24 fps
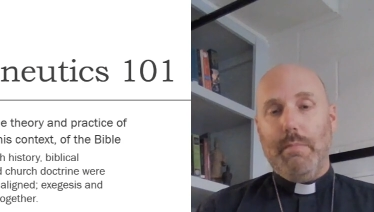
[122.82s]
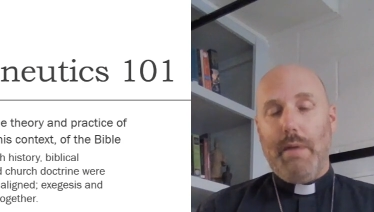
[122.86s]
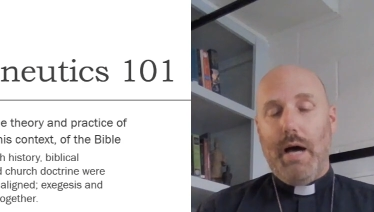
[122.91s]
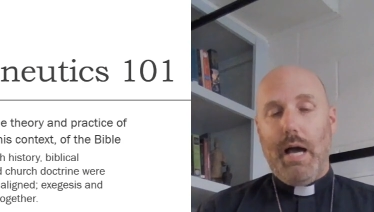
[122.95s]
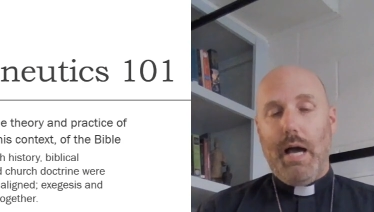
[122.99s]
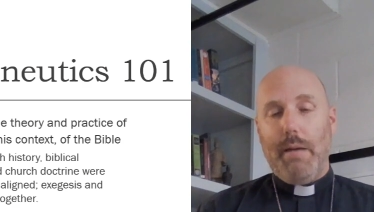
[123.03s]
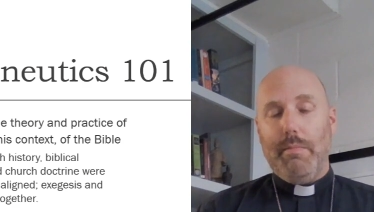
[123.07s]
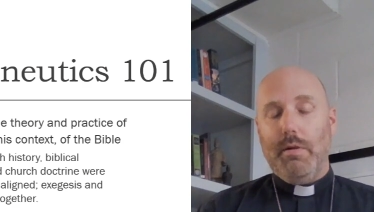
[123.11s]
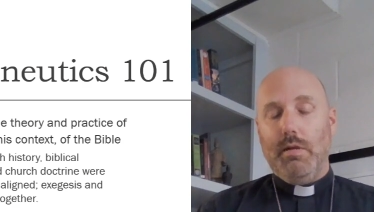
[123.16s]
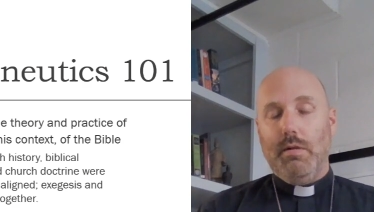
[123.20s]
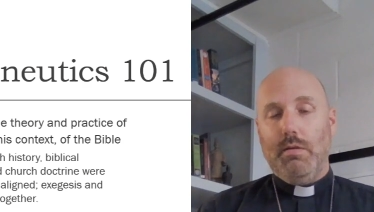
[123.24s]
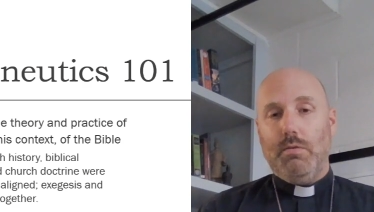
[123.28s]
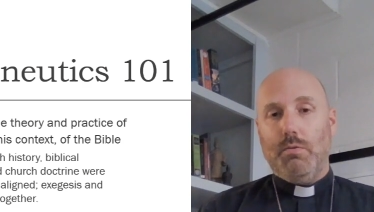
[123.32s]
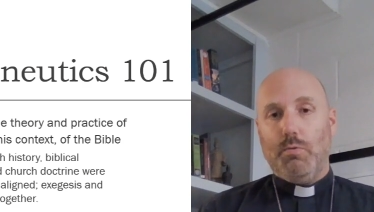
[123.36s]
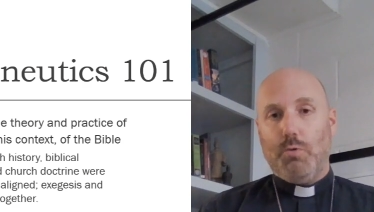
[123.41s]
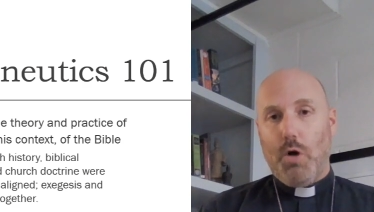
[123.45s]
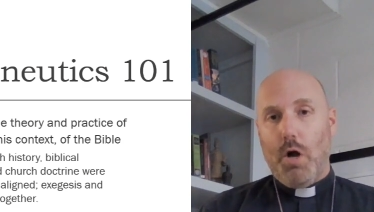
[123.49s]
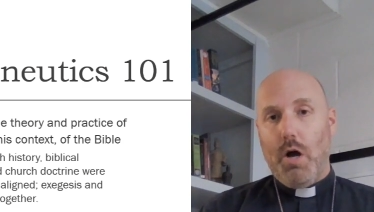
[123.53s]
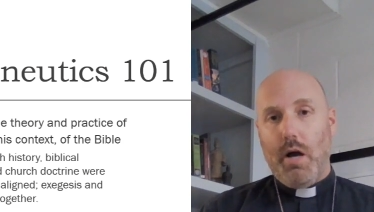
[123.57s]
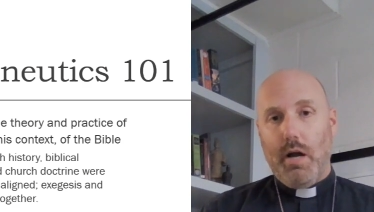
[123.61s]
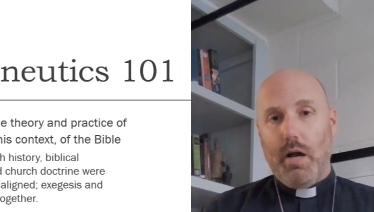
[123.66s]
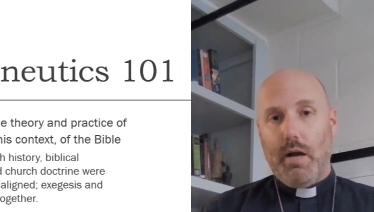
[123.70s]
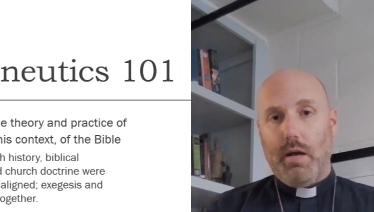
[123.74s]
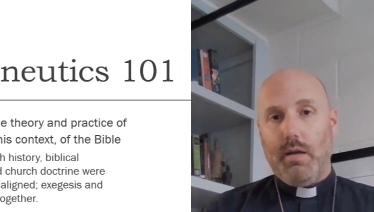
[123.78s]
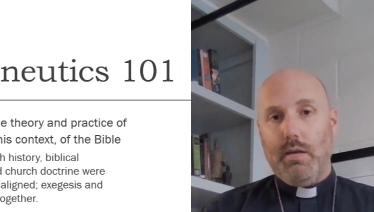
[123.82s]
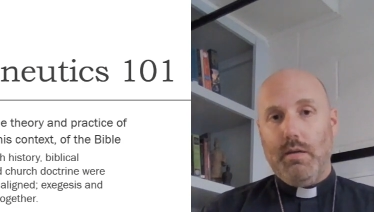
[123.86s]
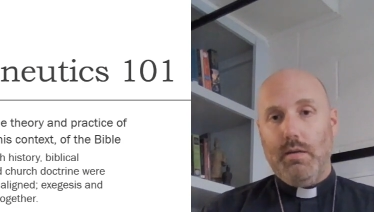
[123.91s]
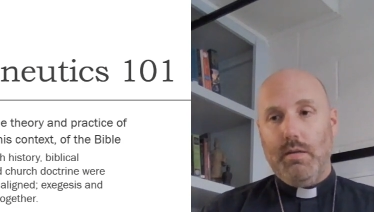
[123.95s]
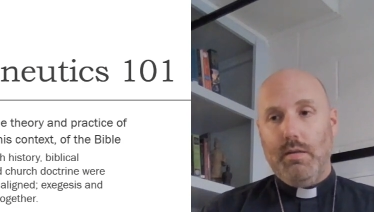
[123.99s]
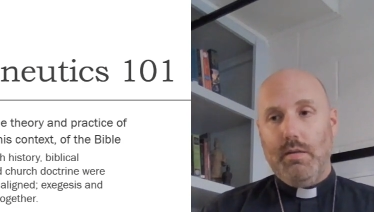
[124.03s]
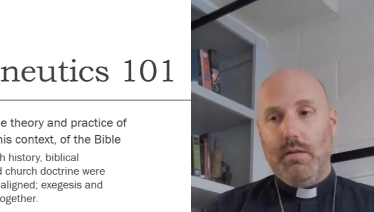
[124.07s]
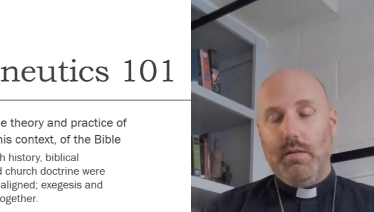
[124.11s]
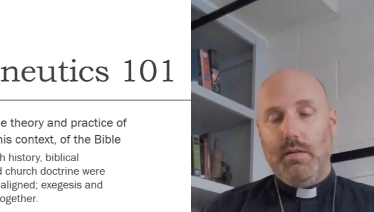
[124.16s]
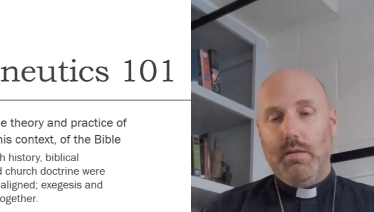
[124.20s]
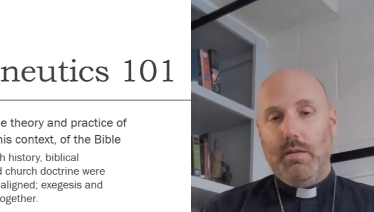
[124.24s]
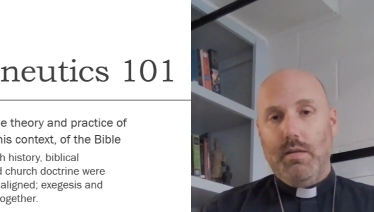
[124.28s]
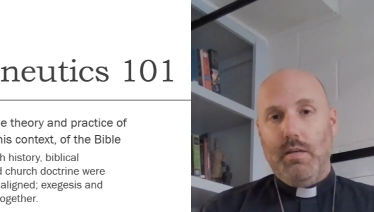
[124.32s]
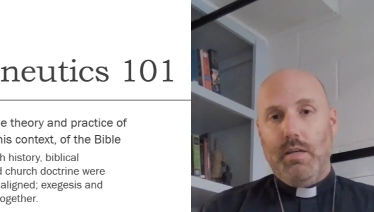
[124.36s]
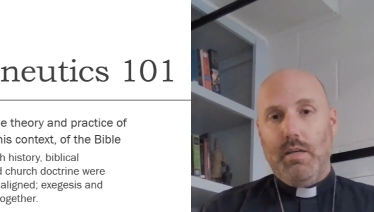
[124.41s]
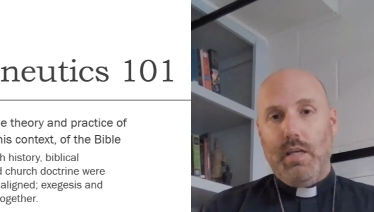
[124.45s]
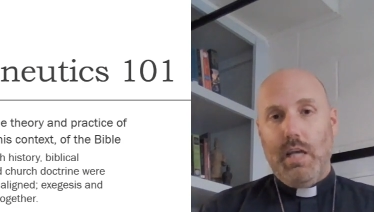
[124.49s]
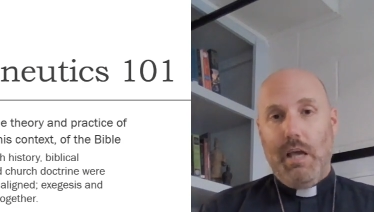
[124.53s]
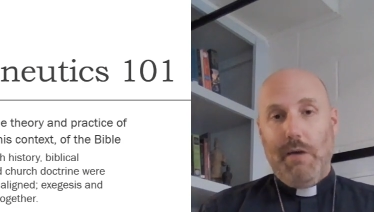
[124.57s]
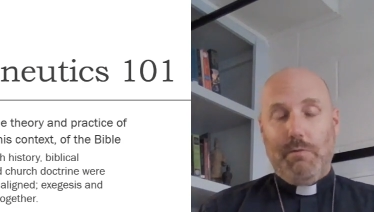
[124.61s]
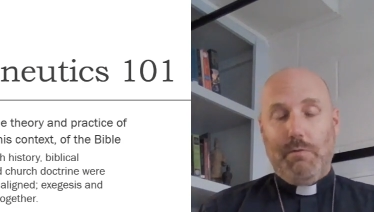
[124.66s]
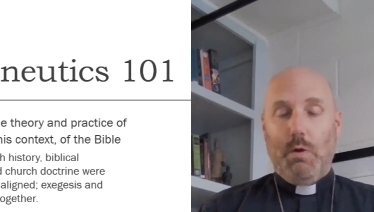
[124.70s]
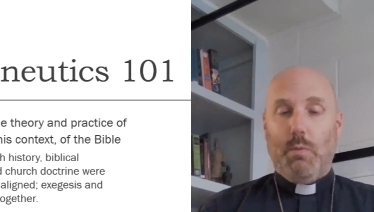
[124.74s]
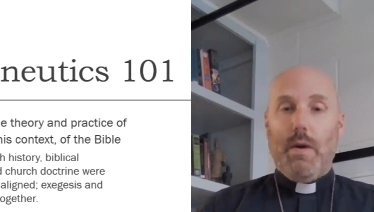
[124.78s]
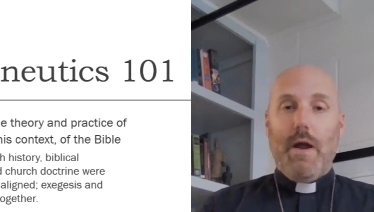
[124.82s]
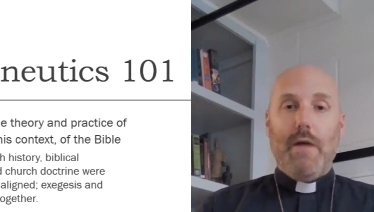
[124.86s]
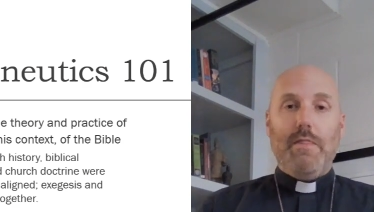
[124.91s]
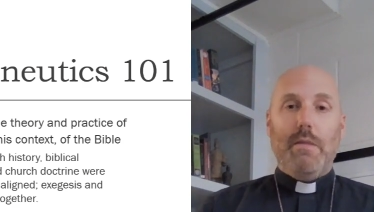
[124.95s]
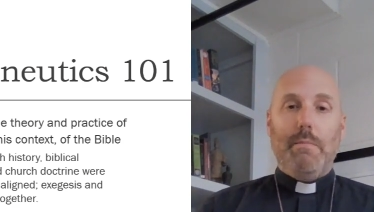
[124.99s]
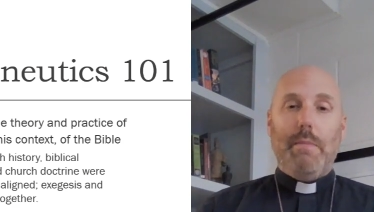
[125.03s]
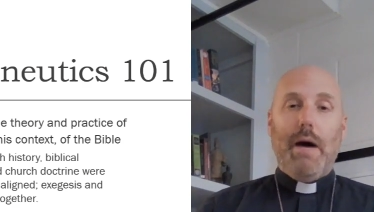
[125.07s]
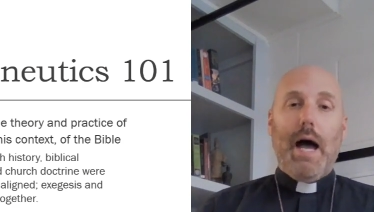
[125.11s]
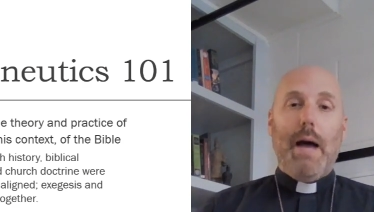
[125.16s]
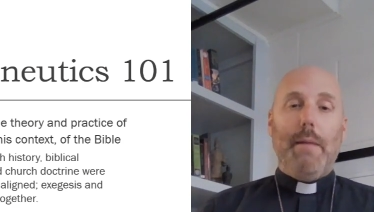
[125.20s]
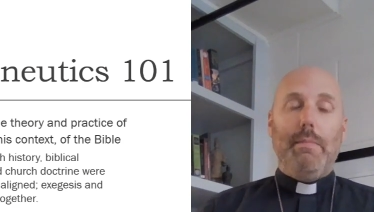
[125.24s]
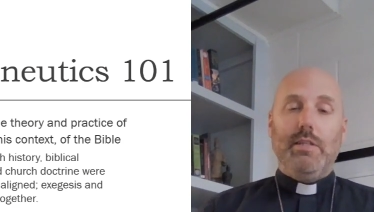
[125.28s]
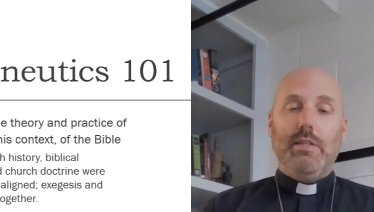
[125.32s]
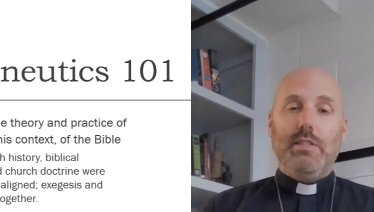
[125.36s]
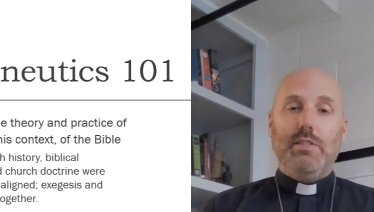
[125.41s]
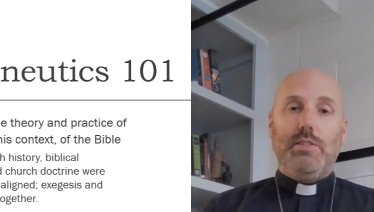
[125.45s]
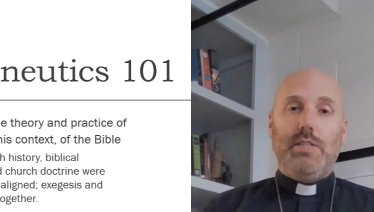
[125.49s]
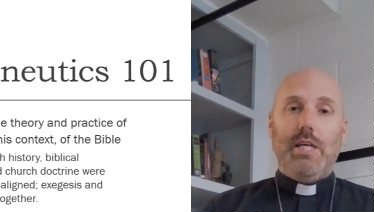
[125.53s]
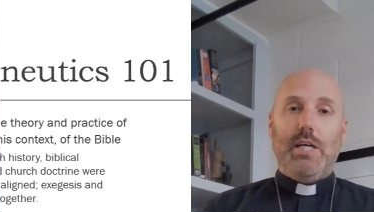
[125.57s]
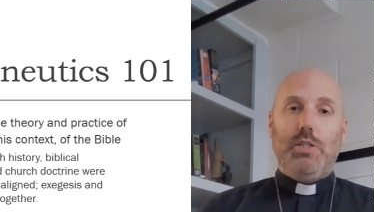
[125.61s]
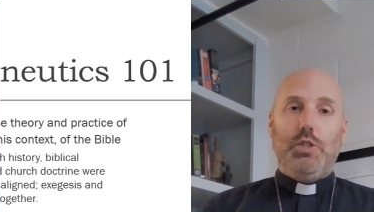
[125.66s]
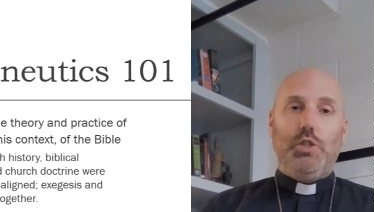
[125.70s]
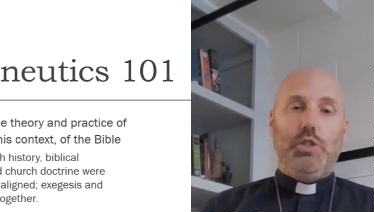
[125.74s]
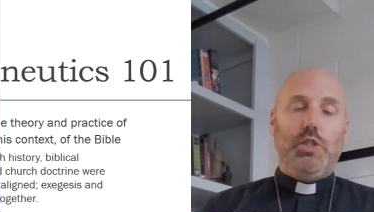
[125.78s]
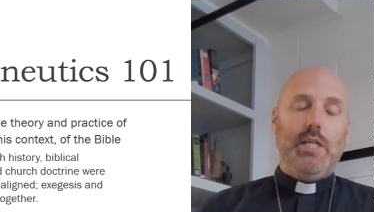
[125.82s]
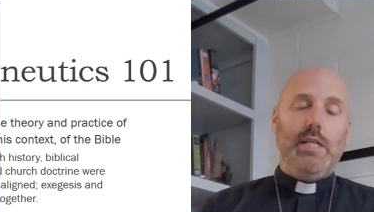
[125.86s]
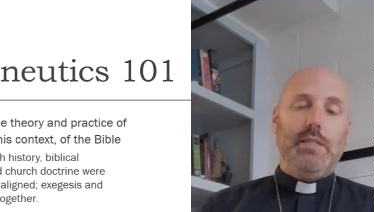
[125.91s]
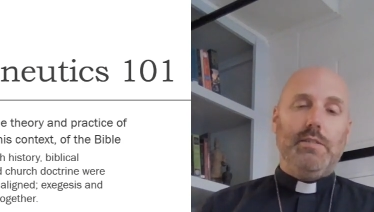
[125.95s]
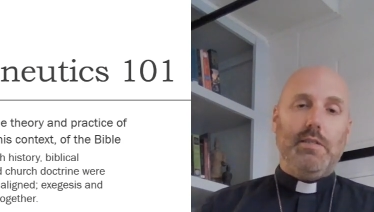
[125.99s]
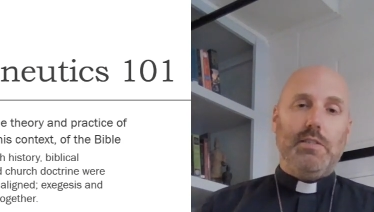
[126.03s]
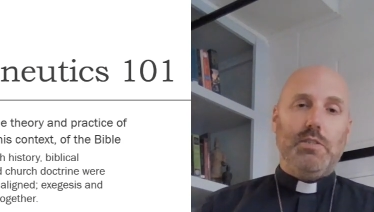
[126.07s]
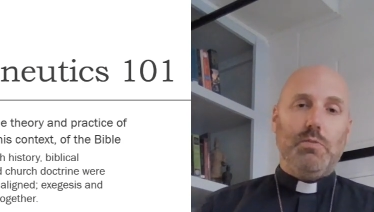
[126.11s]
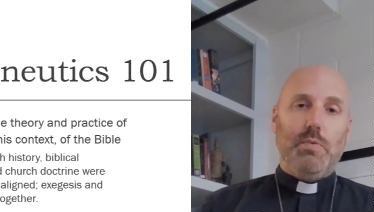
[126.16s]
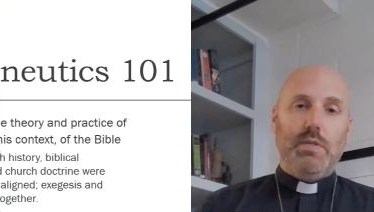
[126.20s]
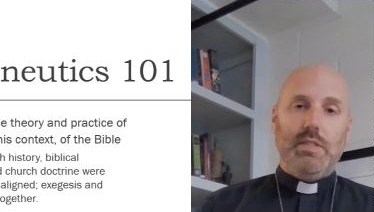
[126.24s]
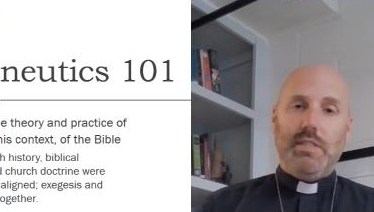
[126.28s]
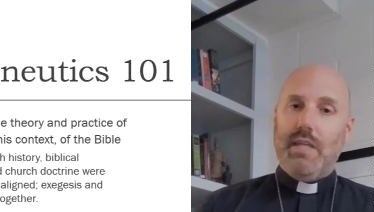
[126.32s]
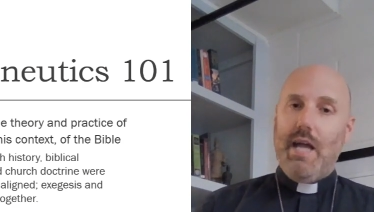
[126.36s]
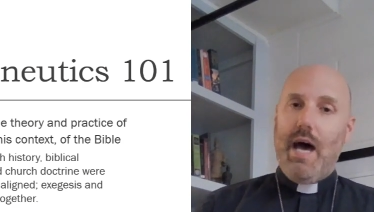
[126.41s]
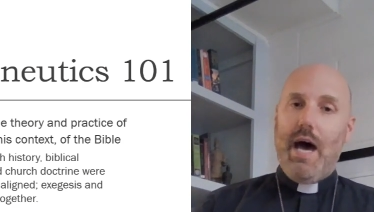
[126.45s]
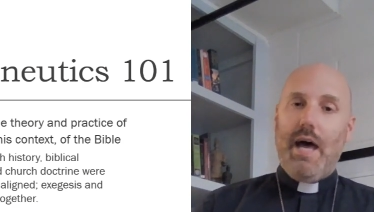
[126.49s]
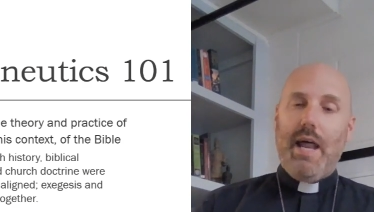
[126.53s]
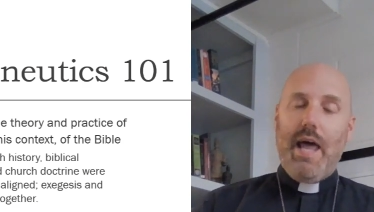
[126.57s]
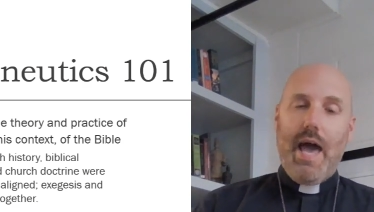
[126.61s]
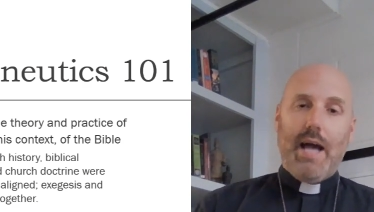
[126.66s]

Bible wrong. If we read the Bible and said Jesus was not